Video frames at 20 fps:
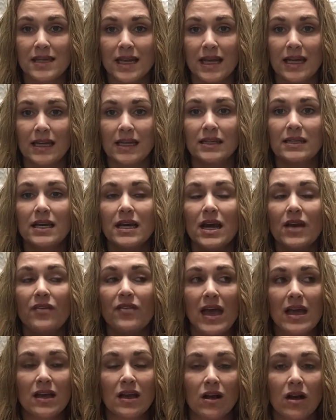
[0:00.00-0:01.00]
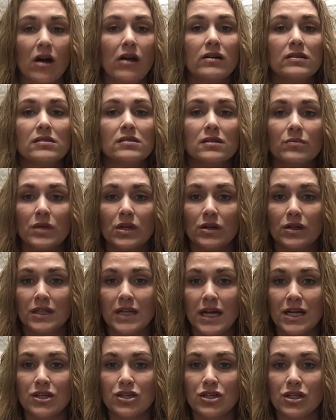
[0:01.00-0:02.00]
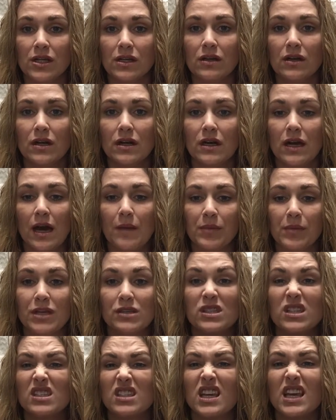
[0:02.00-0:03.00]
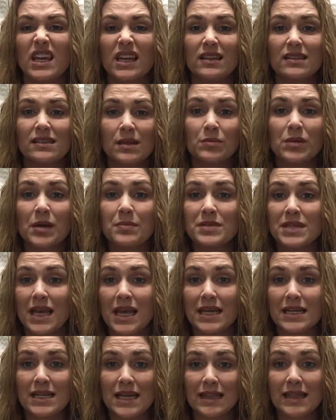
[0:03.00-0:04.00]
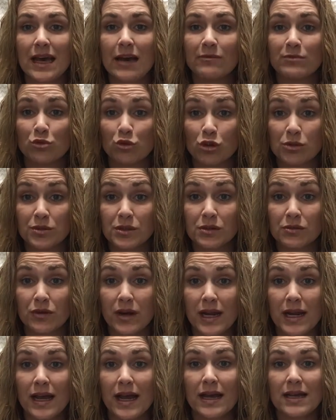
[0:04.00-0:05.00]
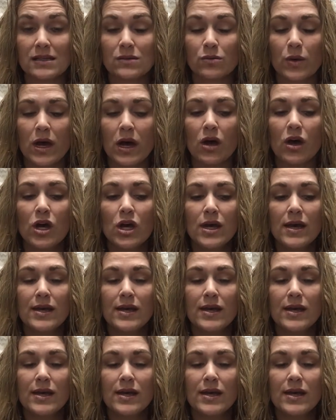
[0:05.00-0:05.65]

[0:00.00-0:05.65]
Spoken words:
and they can cause some irritation because the skin sometimes can't take that absorption rate as well.